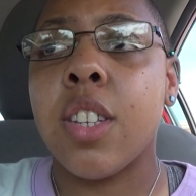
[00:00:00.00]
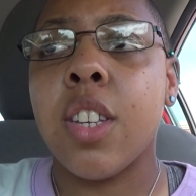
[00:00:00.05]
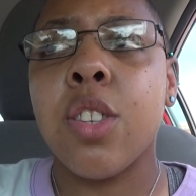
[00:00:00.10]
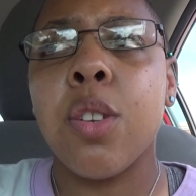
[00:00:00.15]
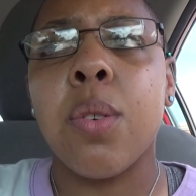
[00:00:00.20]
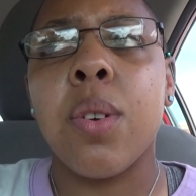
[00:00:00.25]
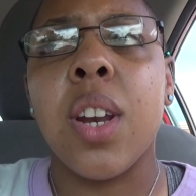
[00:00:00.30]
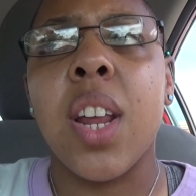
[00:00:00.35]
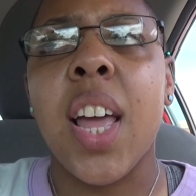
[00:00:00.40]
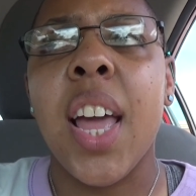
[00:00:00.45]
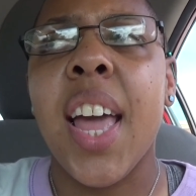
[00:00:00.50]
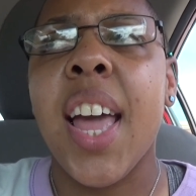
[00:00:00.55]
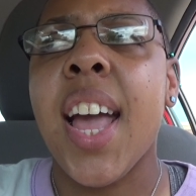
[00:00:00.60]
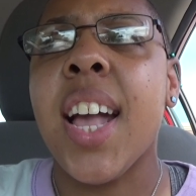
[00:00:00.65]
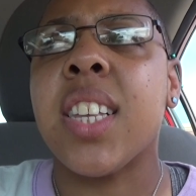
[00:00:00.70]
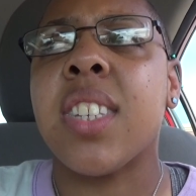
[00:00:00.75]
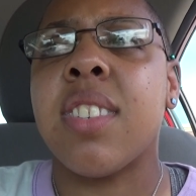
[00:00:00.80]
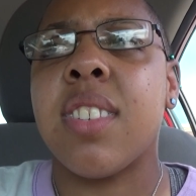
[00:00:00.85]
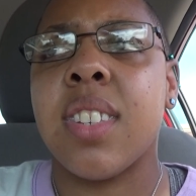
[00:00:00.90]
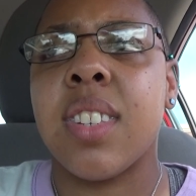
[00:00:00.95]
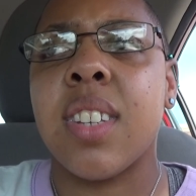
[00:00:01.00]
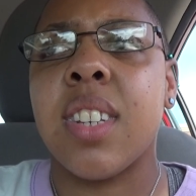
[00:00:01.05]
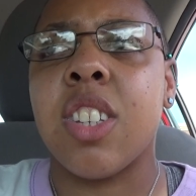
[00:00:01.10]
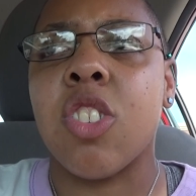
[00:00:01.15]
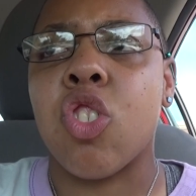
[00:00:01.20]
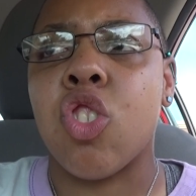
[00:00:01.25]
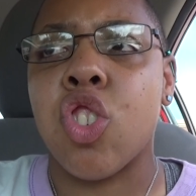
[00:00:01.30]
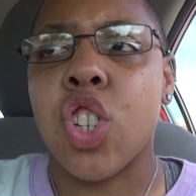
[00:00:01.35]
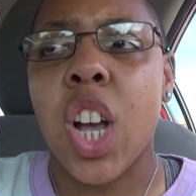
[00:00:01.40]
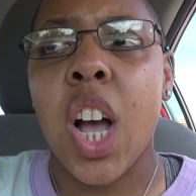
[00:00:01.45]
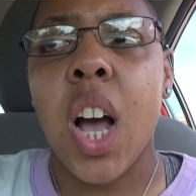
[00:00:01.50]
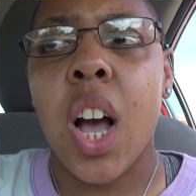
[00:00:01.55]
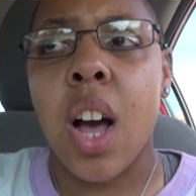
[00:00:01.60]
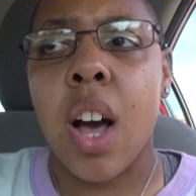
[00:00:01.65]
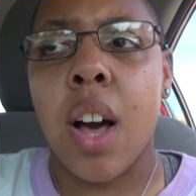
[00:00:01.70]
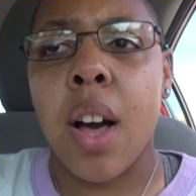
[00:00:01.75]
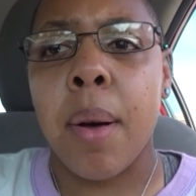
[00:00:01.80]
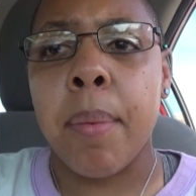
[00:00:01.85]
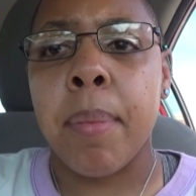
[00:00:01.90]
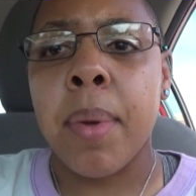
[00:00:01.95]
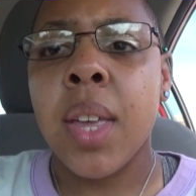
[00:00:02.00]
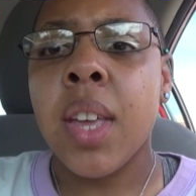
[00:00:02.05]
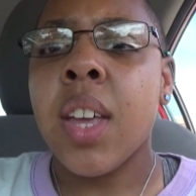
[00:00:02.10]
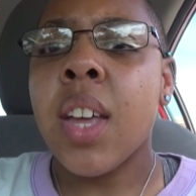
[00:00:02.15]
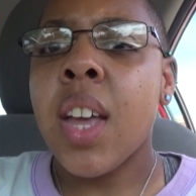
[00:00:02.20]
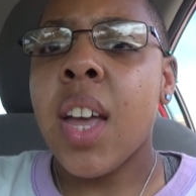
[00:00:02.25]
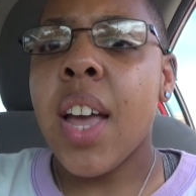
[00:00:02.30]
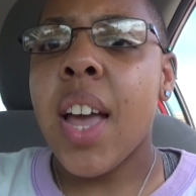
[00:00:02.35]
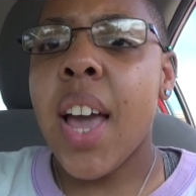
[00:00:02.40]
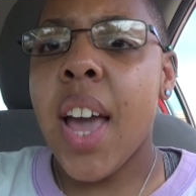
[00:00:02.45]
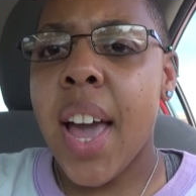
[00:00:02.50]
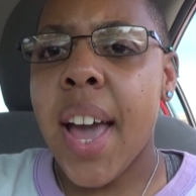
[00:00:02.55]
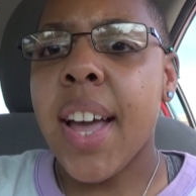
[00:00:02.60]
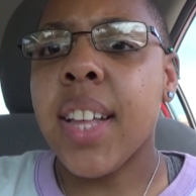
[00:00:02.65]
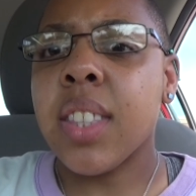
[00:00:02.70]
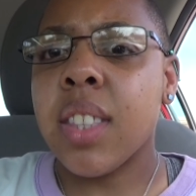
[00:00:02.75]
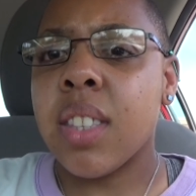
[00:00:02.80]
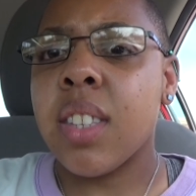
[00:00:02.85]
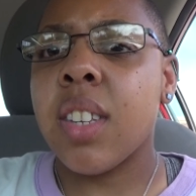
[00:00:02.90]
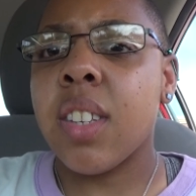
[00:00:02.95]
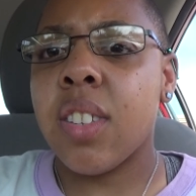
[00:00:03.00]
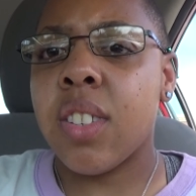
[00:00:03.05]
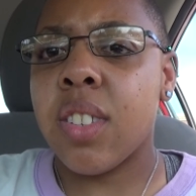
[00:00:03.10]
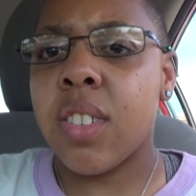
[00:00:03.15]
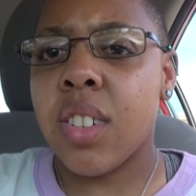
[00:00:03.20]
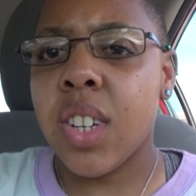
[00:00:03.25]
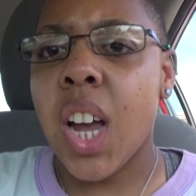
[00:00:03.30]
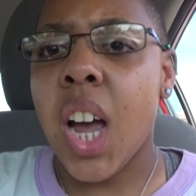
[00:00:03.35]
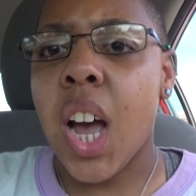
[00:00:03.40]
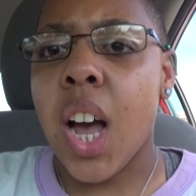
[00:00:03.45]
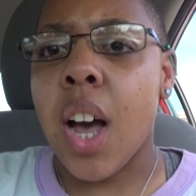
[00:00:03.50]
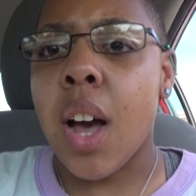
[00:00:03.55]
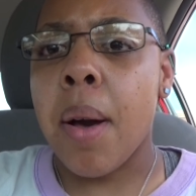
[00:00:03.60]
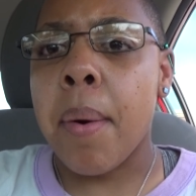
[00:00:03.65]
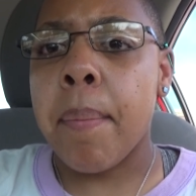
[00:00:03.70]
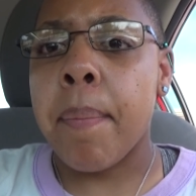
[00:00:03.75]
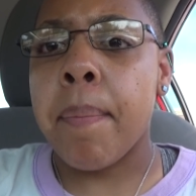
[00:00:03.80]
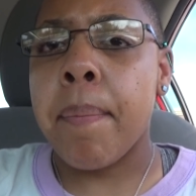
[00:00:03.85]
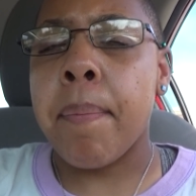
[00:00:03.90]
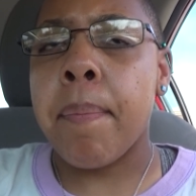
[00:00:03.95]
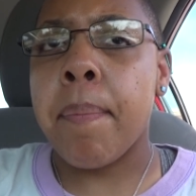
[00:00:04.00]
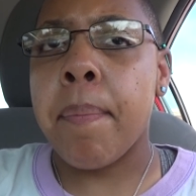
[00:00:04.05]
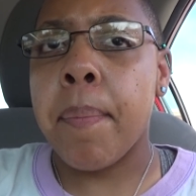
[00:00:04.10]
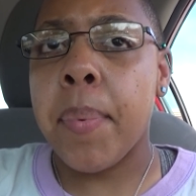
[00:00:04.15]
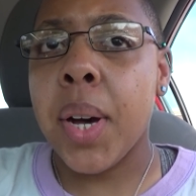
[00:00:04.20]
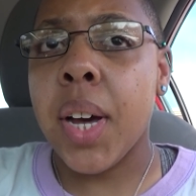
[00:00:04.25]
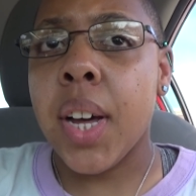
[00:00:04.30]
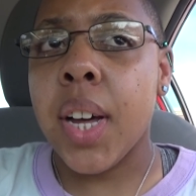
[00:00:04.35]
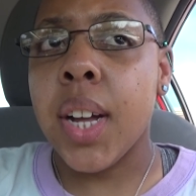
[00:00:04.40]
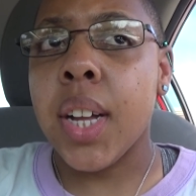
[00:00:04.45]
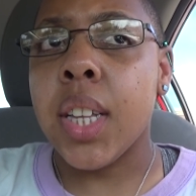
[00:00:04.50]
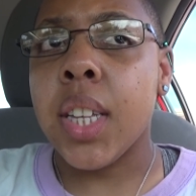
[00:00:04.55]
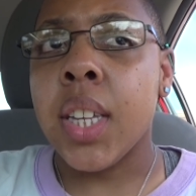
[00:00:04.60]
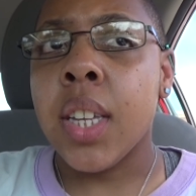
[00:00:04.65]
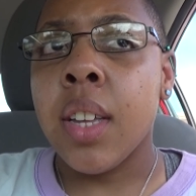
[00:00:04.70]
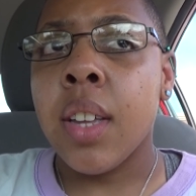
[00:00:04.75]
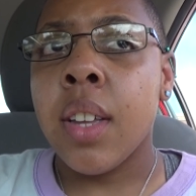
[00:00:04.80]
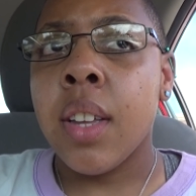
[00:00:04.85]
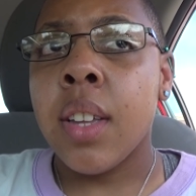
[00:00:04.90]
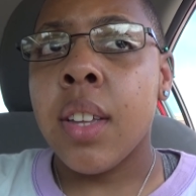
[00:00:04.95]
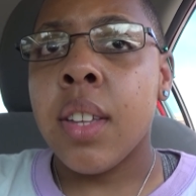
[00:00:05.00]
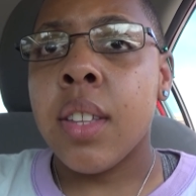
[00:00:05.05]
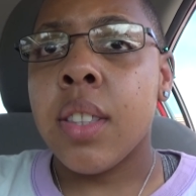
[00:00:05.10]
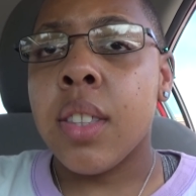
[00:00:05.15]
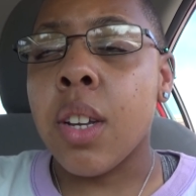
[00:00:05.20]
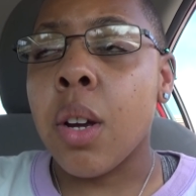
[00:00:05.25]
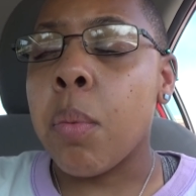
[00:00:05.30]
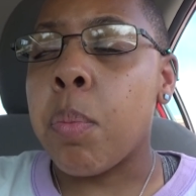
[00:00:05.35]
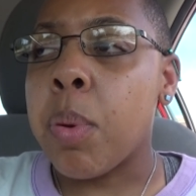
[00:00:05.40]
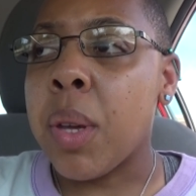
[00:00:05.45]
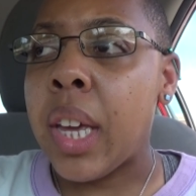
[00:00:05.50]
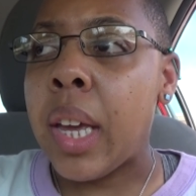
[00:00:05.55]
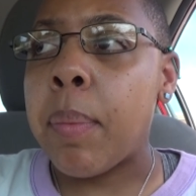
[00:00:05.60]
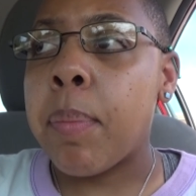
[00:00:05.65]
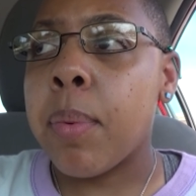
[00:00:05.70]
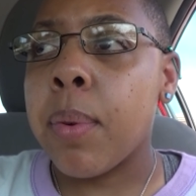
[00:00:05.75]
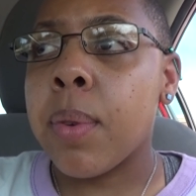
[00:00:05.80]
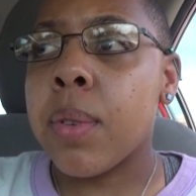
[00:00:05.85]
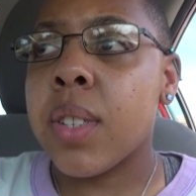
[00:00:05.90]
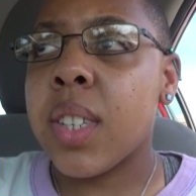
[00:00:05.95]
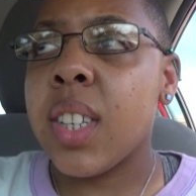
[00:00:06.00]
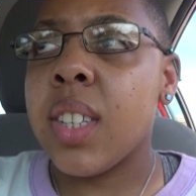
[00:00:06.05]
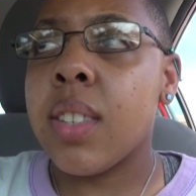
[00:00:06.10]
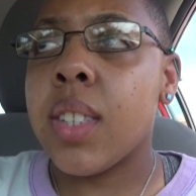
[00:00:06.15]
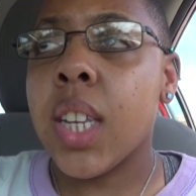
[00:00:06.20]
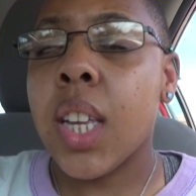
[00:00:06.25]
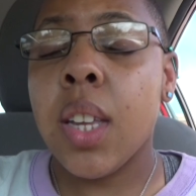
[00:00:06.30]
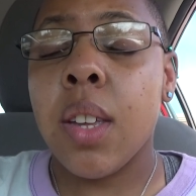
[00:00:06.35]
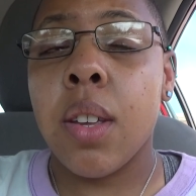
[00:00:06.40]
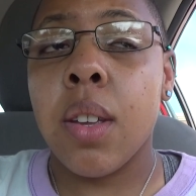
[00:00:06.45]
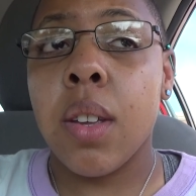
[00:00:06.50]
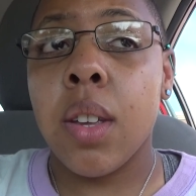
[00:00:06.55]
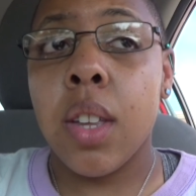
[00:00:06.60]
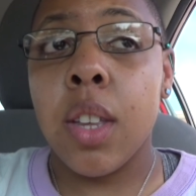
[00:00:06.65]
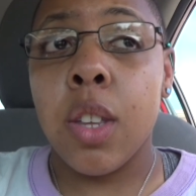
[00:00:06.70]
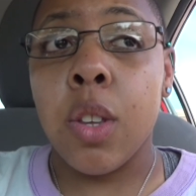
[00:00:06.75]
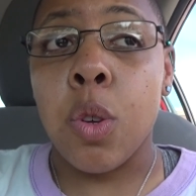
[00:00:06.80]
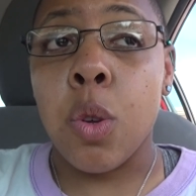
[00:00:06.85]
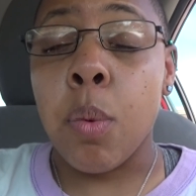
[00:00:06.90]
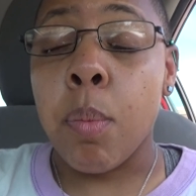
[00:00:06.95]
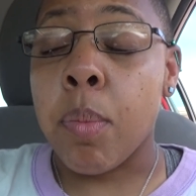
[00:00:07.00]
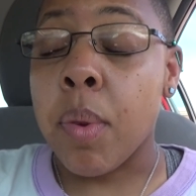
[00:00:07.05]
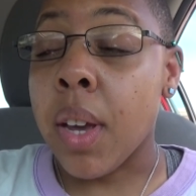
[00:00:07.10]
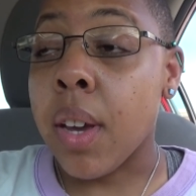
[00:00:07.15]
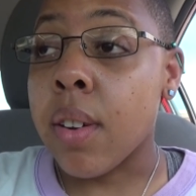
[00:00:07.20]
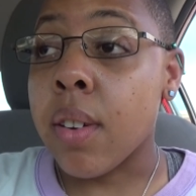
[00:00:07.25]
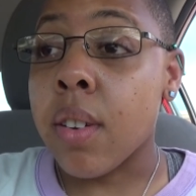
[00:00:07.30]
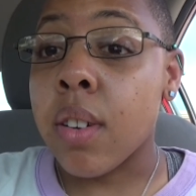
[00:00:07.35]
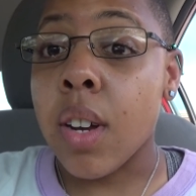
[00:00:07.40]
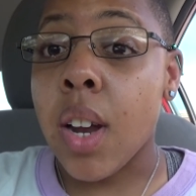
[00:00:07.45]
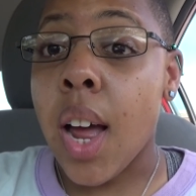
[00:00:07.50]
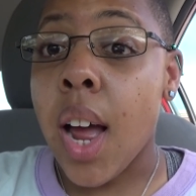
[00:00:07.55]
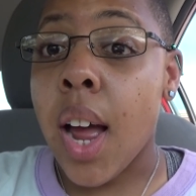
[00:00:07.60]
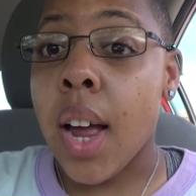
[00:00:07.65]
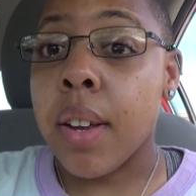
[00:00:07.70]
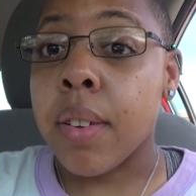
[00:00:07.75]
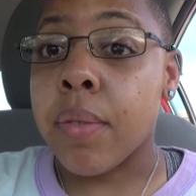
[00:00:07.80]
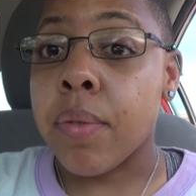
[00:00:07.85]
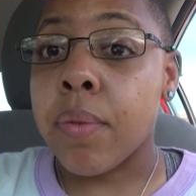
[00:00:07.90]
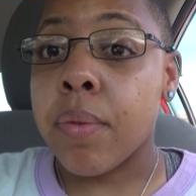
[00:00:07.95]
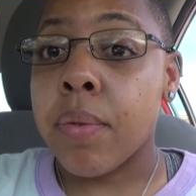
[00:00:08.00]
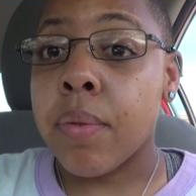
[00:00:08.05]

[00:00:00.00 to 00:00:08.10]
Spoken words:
They do an excellent job at this job, but their peoples keep telling, you better not